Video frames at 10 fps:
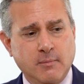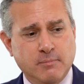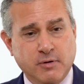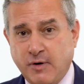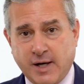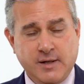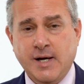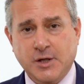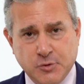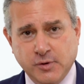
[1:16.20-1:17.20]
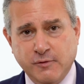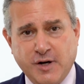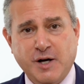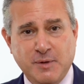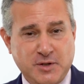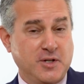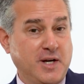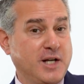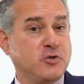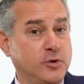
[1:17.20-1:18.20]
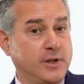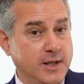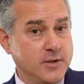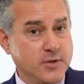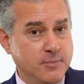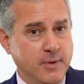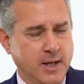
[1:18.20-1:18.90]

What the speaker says: provide a natural environment to the natural lens.